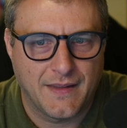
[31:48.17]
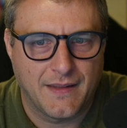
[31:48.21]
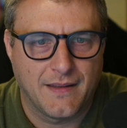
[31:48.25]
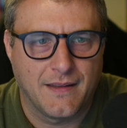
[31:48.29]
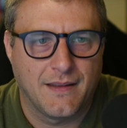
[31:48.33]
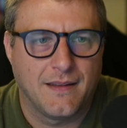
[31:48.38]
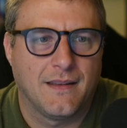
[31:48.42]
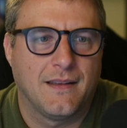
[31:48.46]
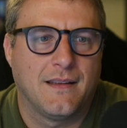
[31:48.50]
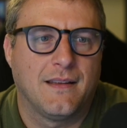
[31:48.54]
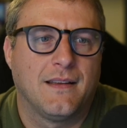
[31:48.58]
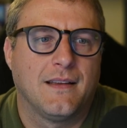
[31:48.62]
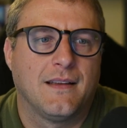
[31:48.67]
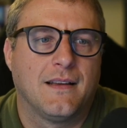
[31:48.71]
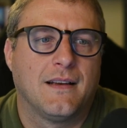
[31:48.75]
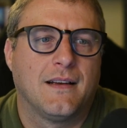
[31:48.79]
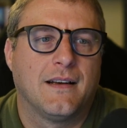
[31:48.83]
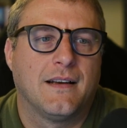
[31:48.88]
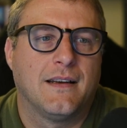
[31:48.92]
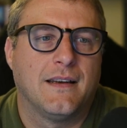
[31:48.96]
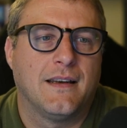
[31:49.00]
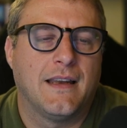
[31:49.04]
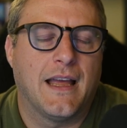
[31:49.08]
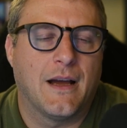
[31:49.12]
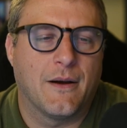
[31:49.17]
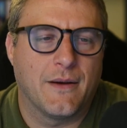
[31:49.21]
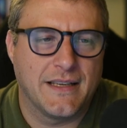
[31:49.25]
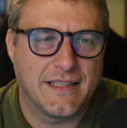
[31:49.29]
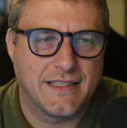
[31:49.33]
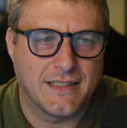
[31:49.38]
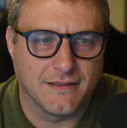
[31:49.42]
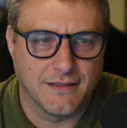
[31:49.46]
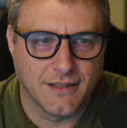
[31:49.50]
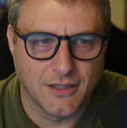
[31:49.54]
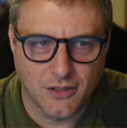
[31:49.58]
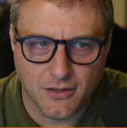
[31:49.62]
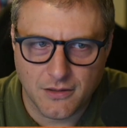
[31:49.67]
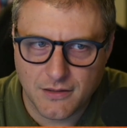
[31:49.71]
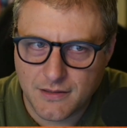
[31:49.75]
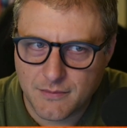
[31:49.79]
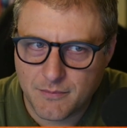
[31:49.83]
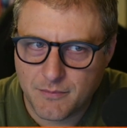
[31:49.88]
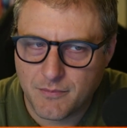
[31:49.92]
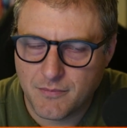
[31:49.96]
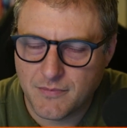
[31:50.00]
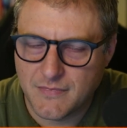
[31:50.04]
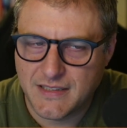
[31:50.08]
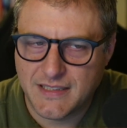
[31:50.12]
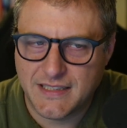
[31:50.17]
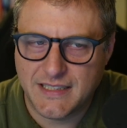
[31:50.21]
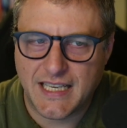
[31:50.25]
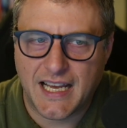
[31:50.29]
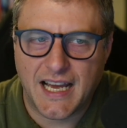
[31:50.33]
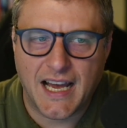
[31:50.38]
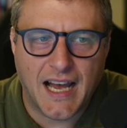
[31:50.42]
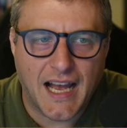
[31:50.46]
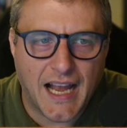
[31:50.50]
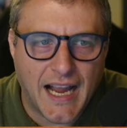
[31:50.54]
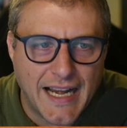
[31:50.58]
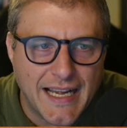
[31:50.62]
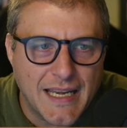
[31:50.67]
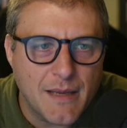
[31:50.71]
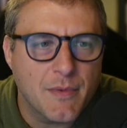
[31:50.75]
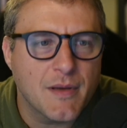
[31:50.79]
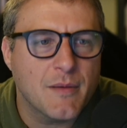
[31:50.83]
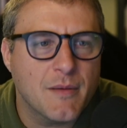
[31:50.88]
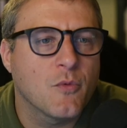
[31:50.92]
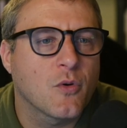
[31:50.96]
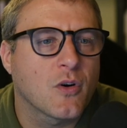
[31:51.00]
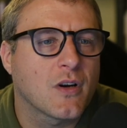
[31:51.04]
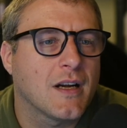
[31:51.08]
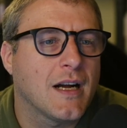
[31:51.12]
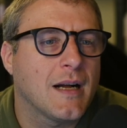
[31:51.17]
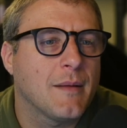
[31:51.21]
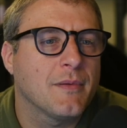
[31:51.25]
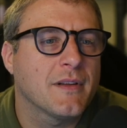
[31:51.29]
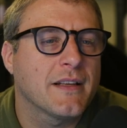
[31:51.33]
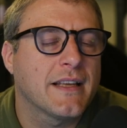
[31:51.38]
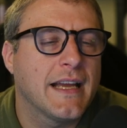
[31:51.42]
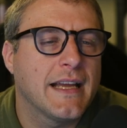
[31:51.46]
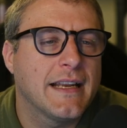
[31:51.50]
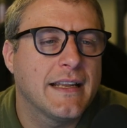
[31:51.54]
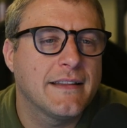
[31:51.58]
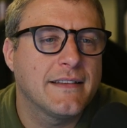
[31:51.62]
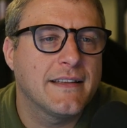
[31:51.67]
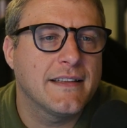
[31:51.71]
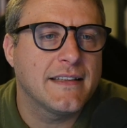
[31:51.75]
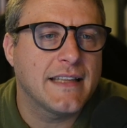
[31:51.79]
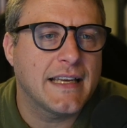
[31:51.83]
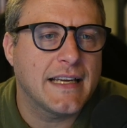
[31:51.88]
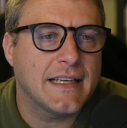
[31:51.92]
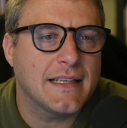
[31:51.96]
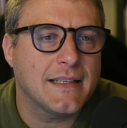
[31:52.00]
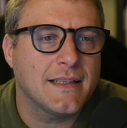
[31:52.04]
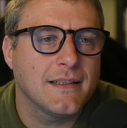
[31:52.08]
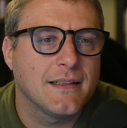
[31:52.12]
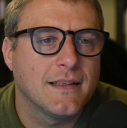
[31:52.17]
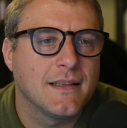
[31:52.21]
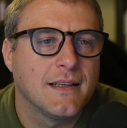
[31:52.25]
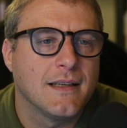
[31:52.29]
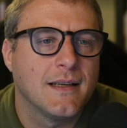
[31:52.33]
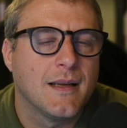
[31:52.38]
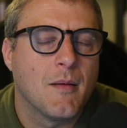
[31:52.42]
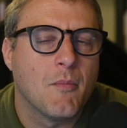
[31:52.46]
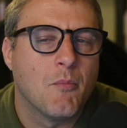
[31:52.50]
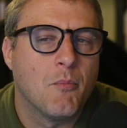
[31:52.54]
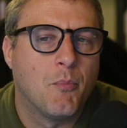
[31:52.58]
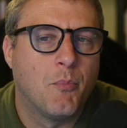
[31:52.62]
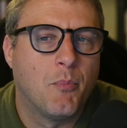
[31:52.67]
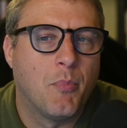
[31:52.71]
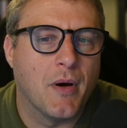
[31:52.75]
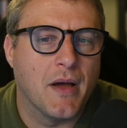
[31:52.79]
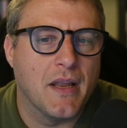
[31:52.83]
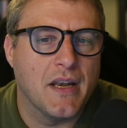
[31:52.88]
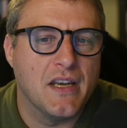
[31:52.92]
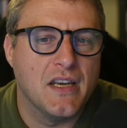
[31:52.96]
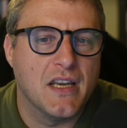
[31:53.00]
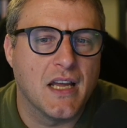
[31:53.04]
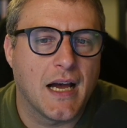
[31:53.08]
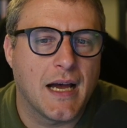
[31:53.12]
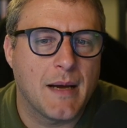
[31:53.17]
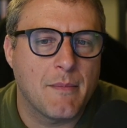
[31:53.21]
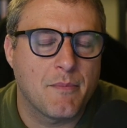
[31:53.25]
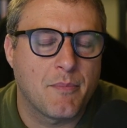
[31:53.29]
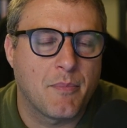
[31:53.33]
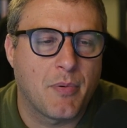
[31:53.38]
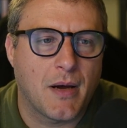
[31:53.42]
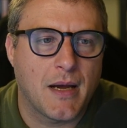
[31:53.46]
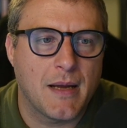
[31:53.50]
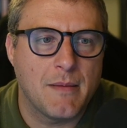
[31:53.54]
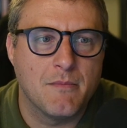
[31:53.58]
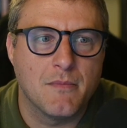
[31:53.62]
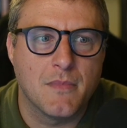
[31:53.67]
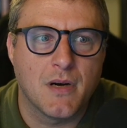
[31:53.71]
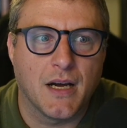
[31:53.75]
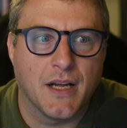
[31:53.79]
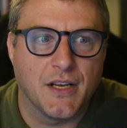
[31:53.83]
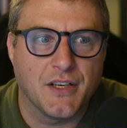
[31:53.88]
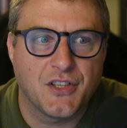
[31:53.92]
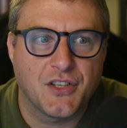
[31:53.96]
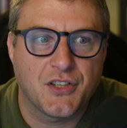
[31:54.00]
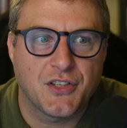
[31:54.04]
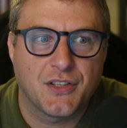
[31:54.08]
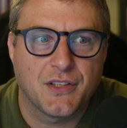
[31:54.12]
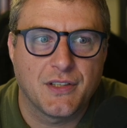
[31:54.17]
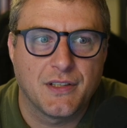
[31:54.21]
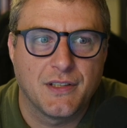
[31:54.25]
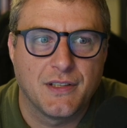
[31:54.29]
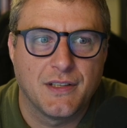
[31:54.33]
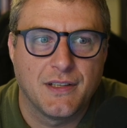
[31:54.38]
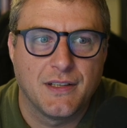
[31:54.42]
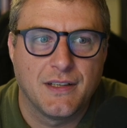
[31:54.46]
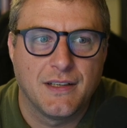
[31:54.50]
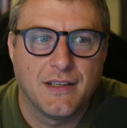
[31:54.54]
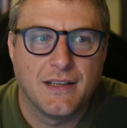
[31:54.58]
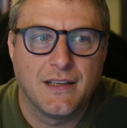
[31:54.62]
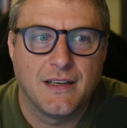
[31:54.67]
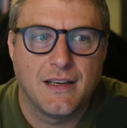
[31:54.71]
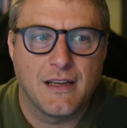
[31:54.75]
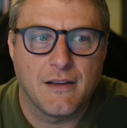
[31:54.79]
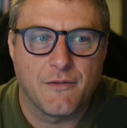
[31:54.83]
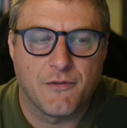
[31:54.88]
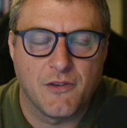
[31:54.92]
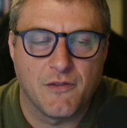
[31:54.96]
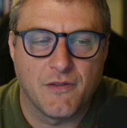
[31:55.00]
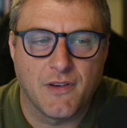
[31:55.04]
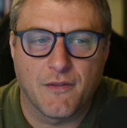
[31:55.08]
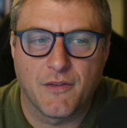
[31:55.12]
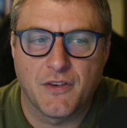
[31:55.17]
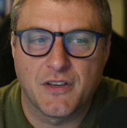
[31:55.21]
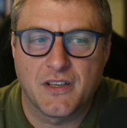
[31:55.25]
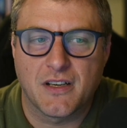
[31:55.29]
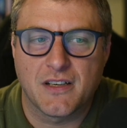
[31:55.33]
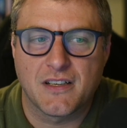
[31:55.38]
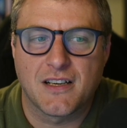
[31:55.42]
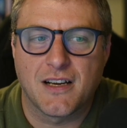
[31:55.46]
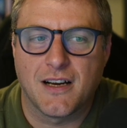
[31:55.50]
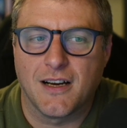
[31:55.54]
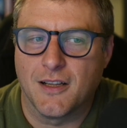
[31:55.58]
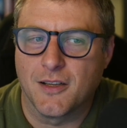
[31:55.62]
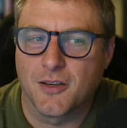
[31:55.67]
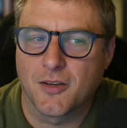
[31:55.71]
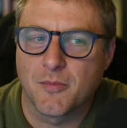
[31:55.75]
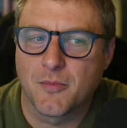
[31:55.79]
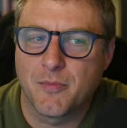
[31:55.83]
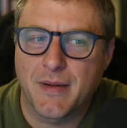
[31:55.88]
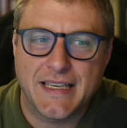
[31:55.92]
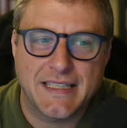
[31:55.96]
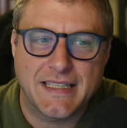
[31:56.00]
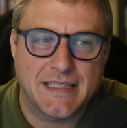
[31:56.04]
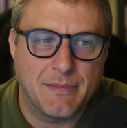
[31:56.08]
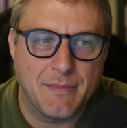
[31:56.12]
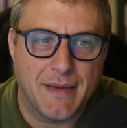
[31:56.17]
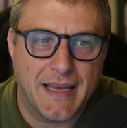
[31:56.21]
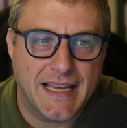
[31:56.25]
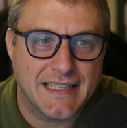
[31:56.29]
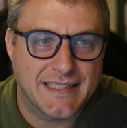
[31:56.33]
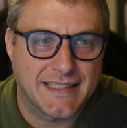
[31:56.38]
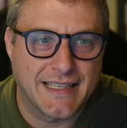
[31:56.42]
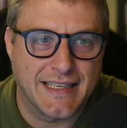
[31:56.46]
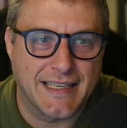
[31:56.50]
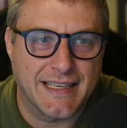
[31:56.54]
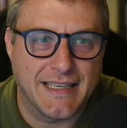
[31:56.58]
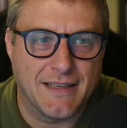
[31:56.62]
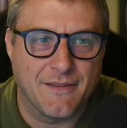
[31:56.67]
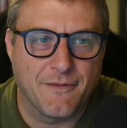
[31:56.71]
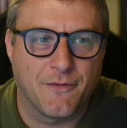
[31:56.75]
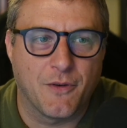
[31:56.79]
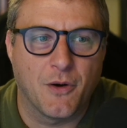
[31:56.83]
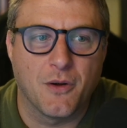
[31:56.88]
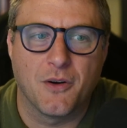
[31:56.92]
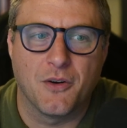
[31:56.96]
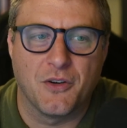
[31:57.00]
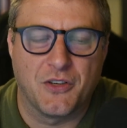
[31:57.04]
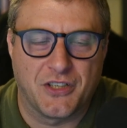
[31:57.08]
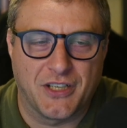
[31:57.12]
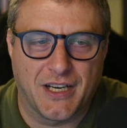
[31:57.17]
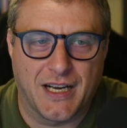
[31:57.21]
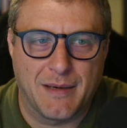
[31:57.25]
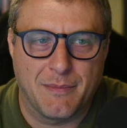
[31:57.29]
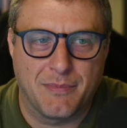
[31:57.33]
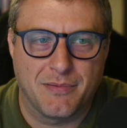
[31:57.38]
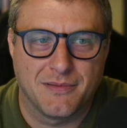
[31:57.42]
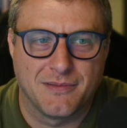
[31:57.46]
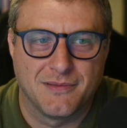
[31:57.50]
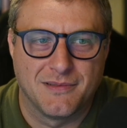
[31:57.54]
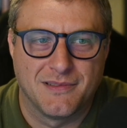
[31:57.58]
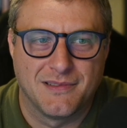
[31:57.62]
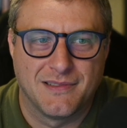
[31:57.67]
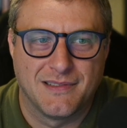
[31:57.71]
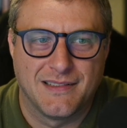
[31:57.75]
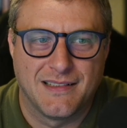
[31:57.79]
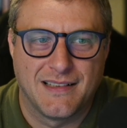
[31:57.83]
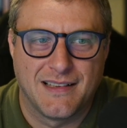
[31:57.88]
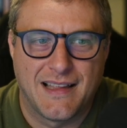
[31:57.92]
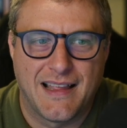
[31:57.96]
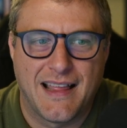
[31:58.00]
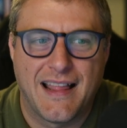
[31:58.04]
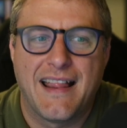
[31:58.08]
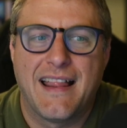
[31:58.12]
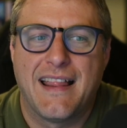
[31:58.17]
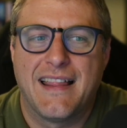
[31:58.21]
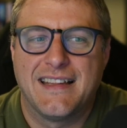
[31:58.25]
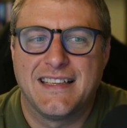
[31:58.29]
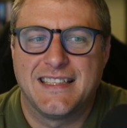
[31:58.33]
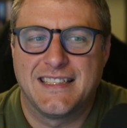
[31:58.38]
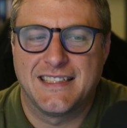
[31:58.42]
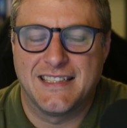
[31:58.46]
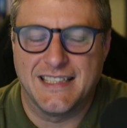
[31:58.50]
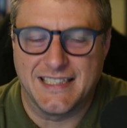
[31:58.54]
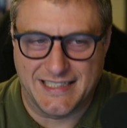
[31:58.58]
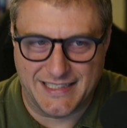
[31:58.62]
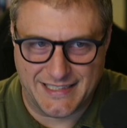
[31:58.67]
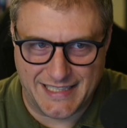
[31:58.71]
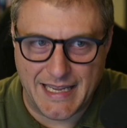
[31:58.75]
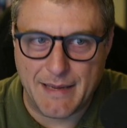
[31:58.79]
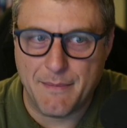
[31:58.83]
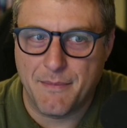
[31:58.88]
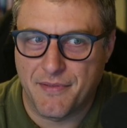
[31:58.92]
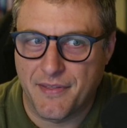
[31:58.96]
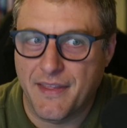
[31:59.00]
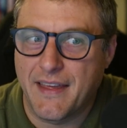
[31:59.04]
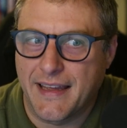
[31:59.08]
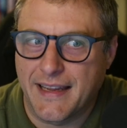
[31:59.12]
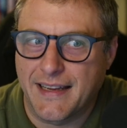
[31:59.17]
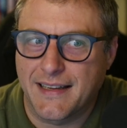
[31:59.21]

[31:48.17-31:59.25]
Now, it's a little tiny bit more complicated than that, but not by much. If you've ever done color-based masking in Photoshop, it's the same thing.